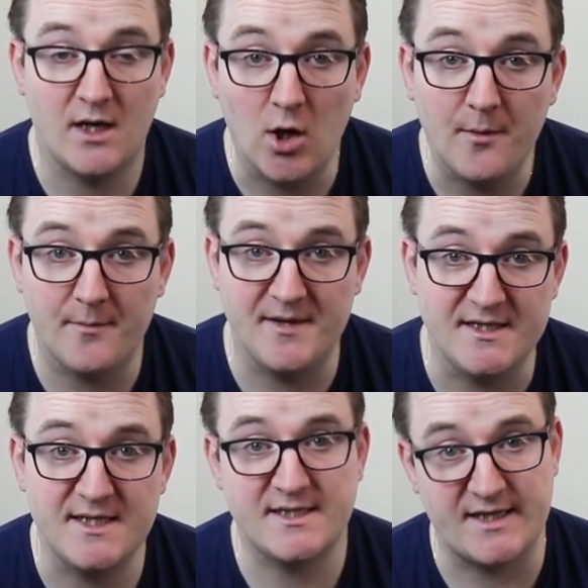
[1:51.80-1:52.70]
the
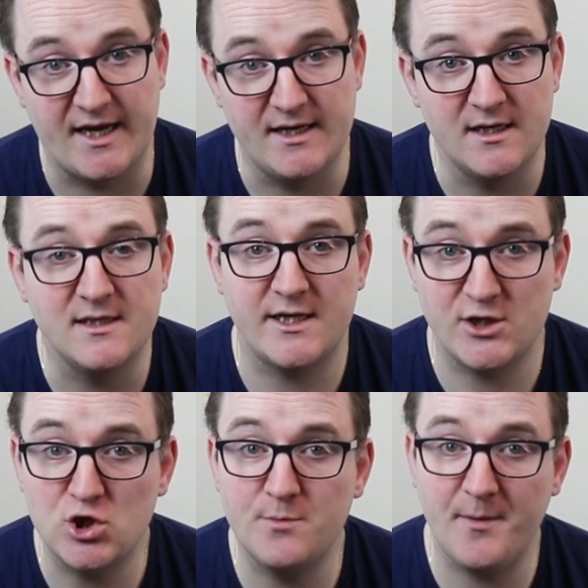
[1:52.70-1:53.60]
government is saying that
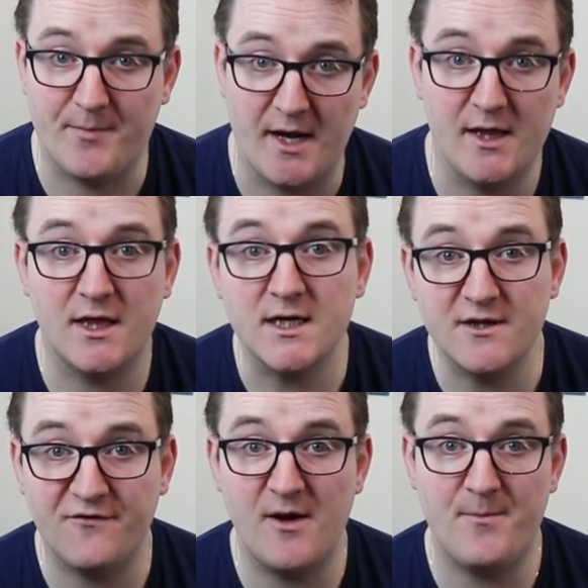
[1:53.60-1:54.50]
you should be paying
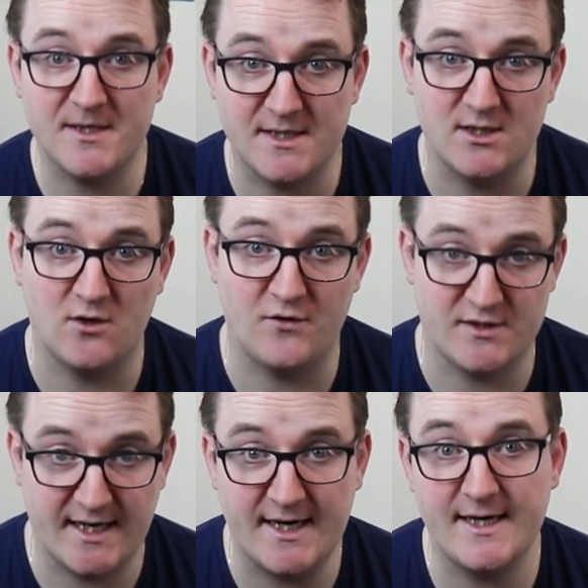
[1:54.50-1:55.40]
35% of your
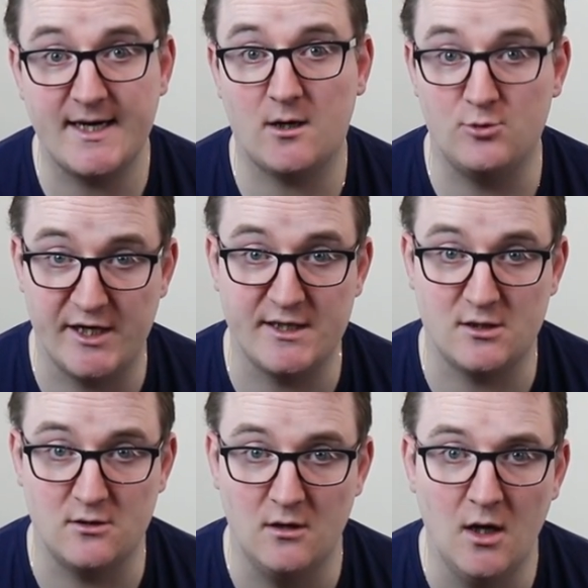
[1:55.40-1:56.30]
salary in
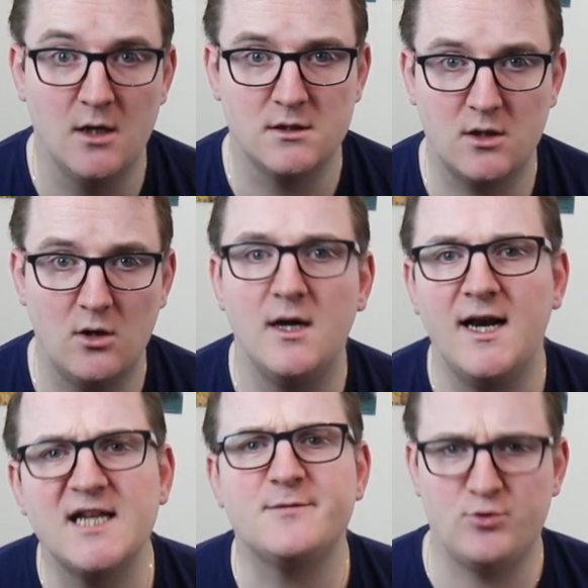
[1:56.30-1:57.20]
accommodation. So
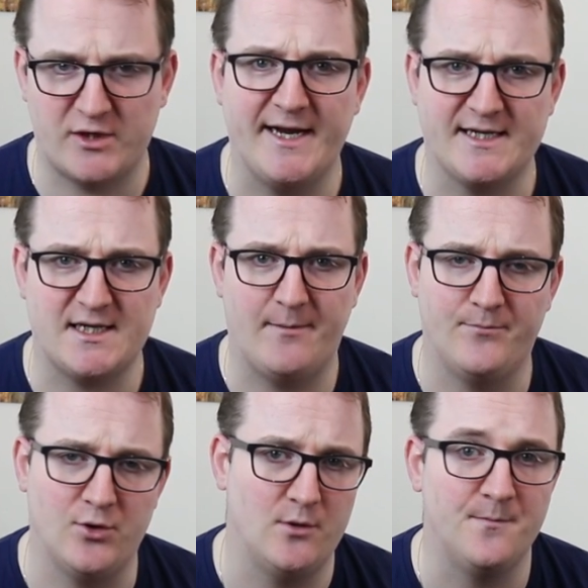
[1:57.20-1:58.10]
let's put an
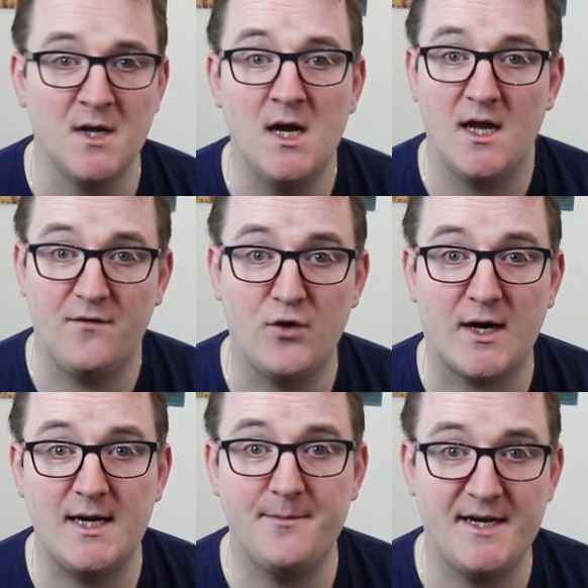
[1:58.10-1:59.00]
example. If you
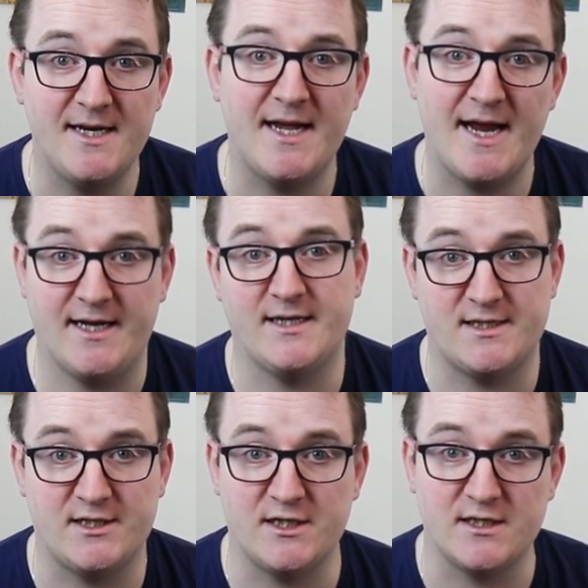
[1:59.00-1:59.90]
are living in areas
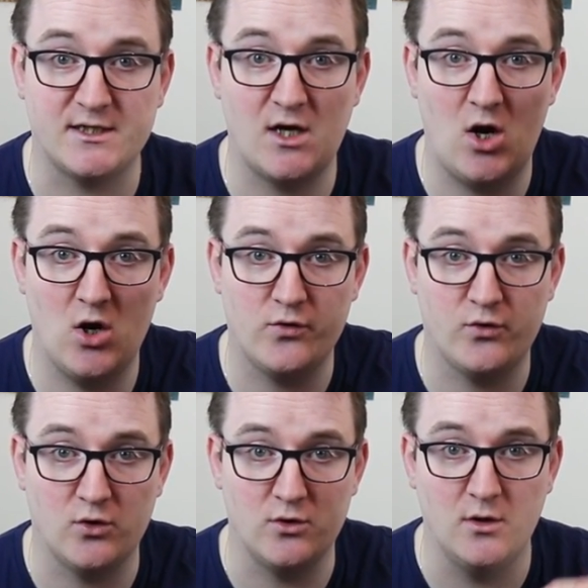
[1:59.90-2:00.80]
such as
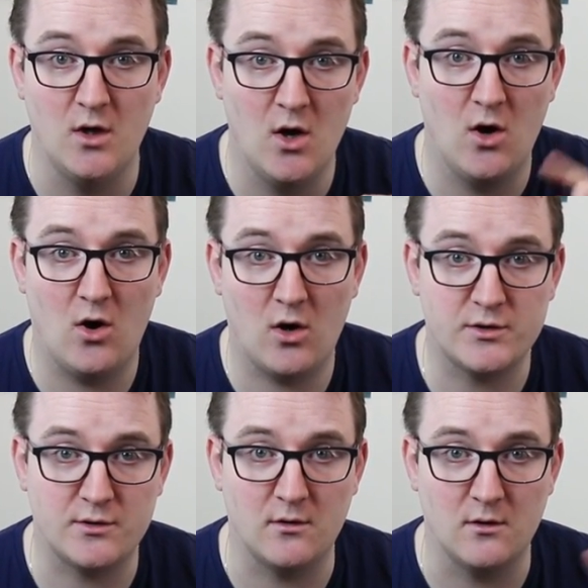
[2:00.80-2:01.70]
London,
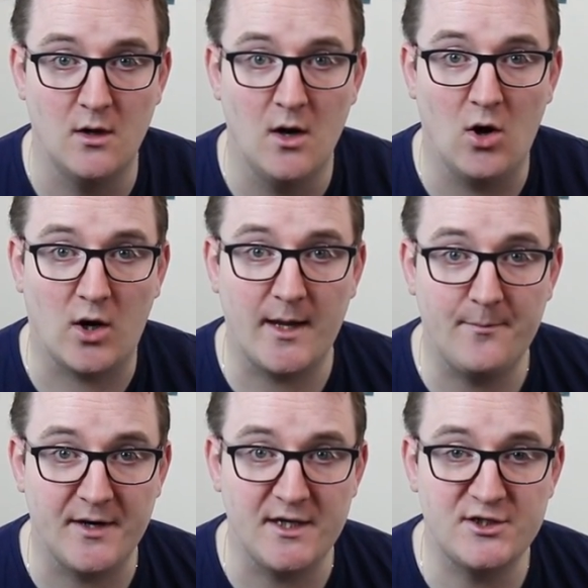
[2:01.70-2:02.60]
Oxford or
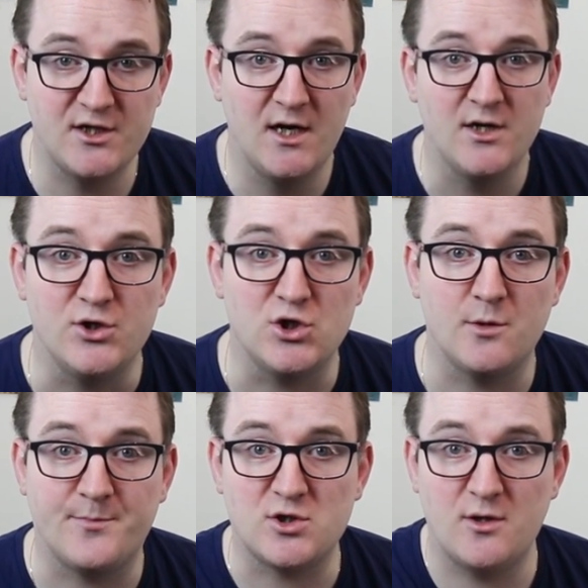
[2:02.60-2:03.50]
Cambridge, you're
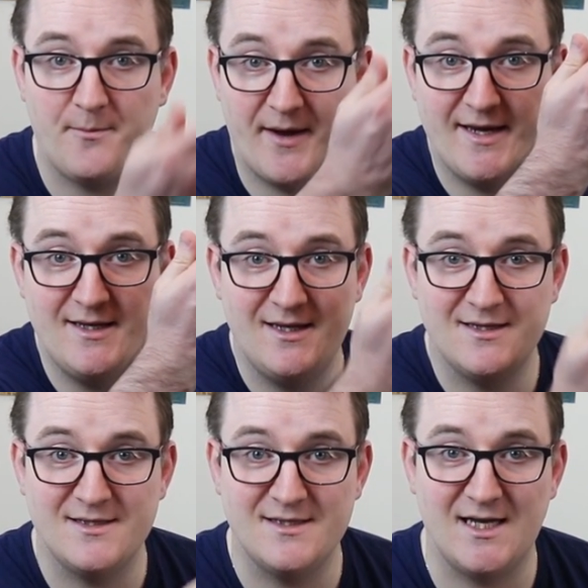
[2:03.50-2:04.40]
supposed to be paying
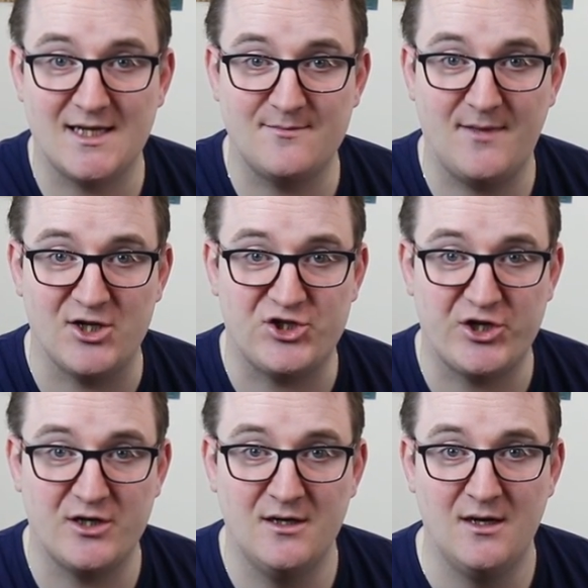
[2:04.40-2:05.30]
that
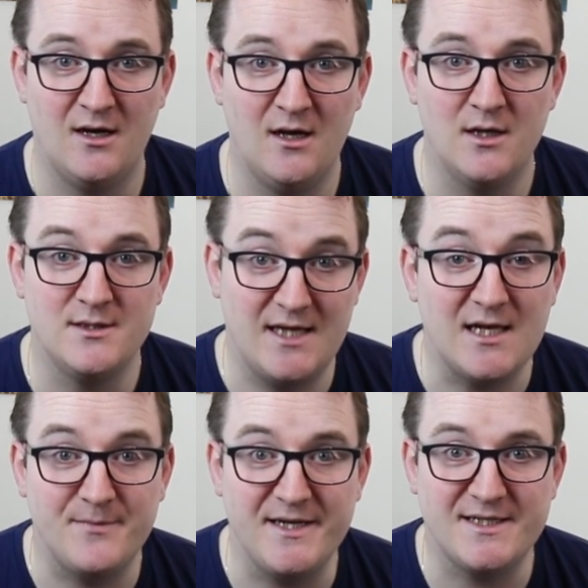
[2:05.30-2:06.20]
much.
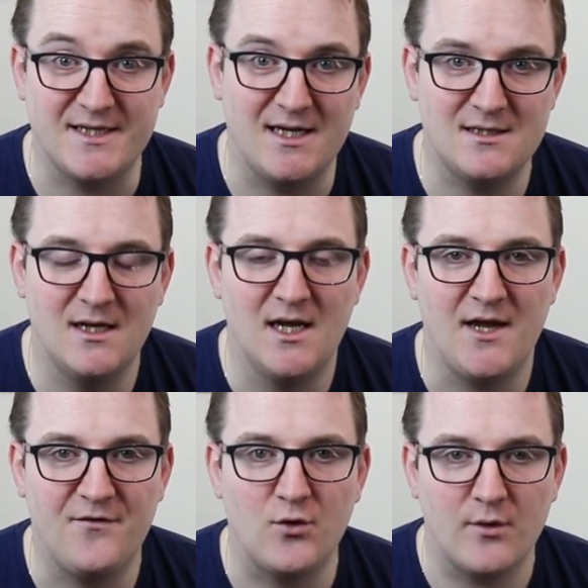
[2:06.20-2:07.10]
That means that
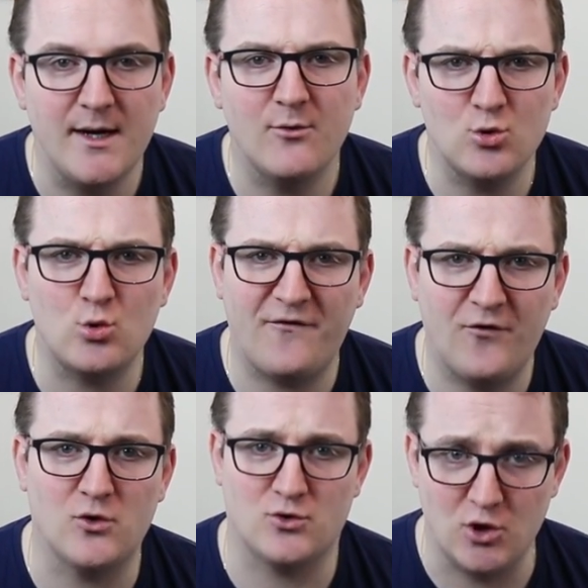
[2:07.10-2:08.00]
if you really want to
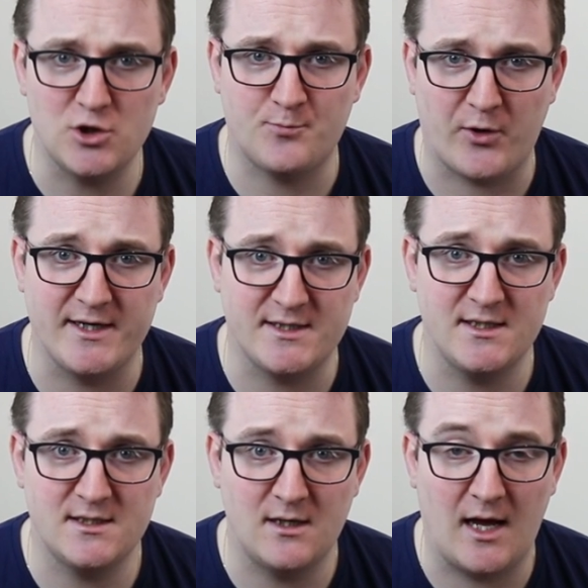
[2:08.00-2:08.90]
afford those
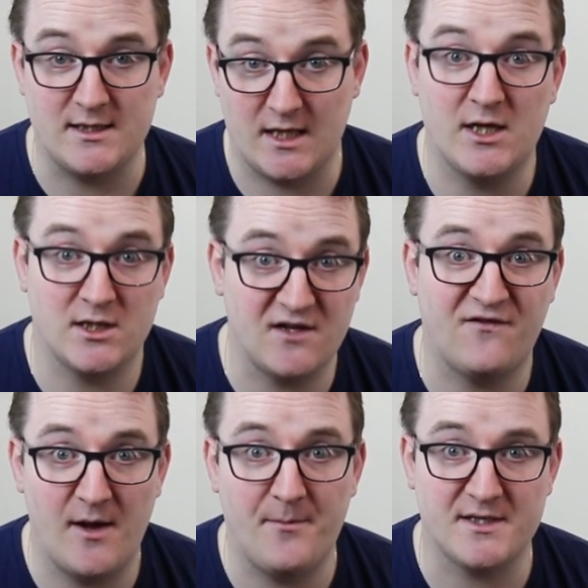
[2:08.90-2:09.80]
prices at a
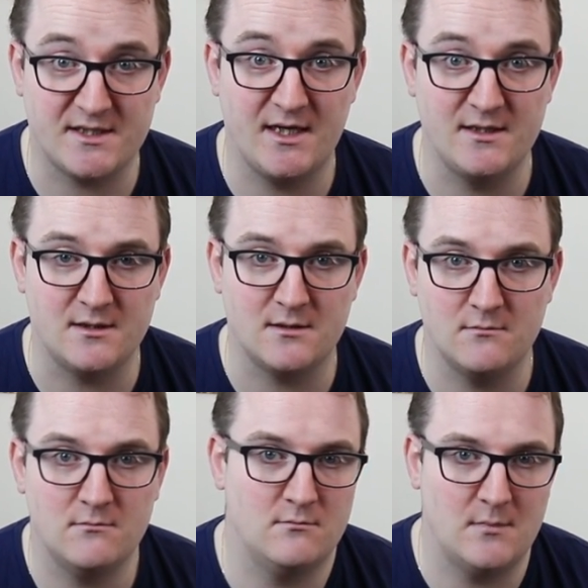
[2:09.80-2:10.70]
35%
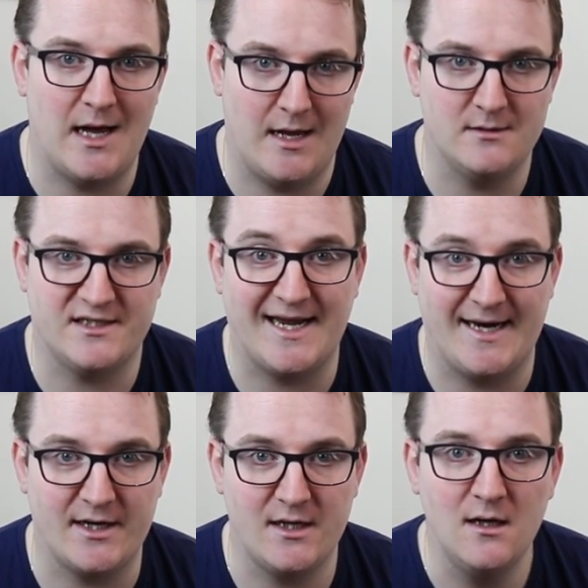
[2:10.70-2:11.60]

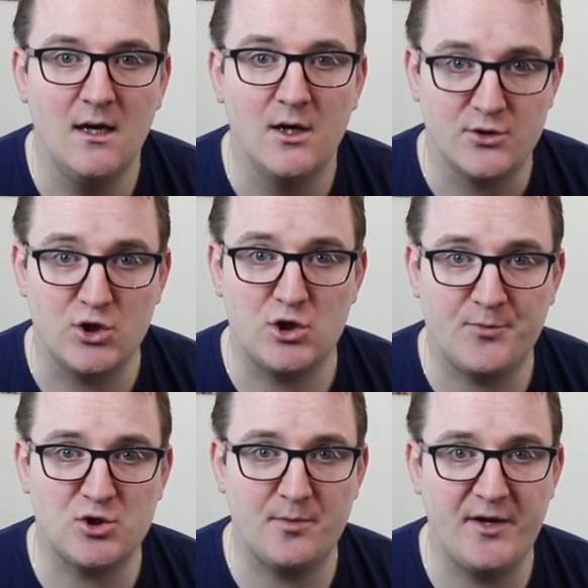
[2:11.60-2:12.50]
salary, you're
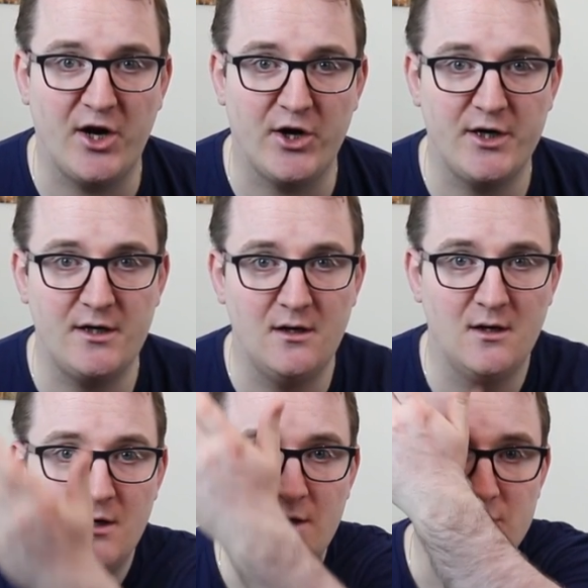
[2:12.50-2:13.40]
supposed to be earning
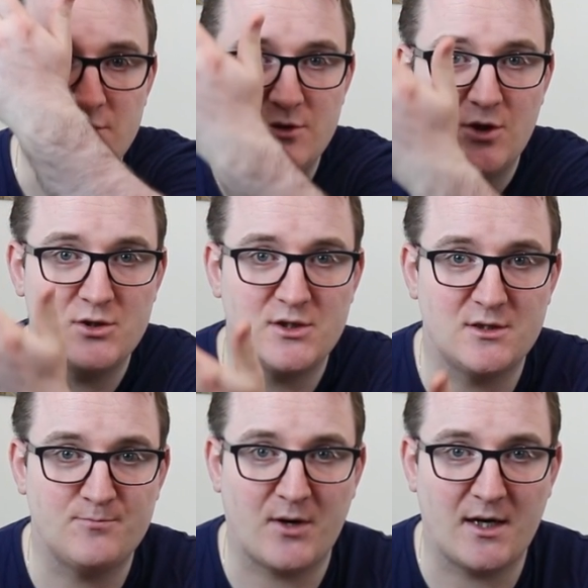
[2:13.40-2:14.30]
those
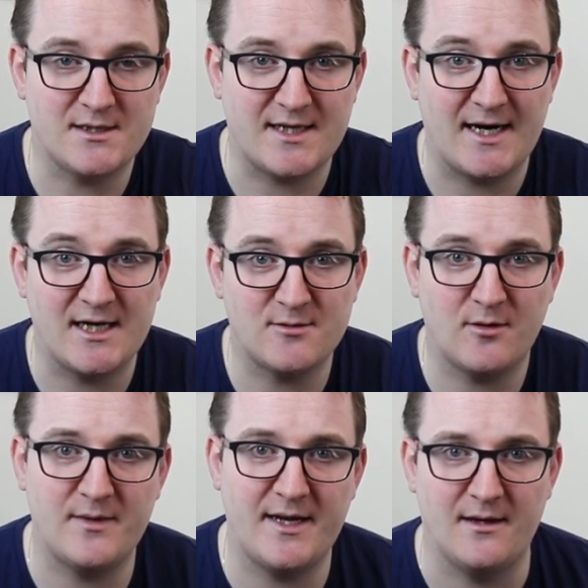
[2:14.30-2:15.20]
salaries
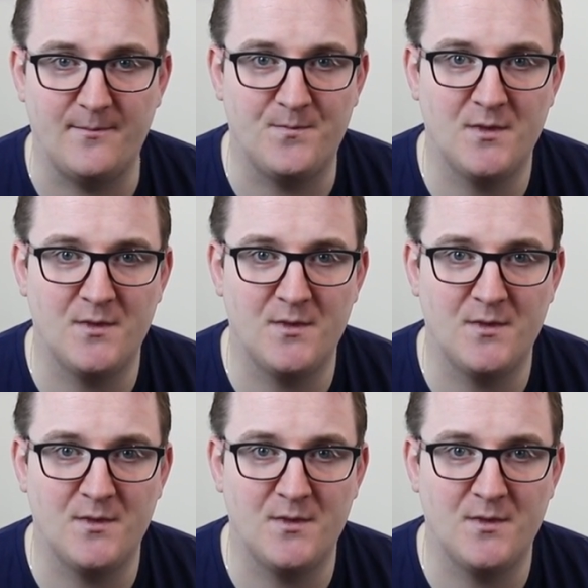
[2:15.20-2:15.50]
from there.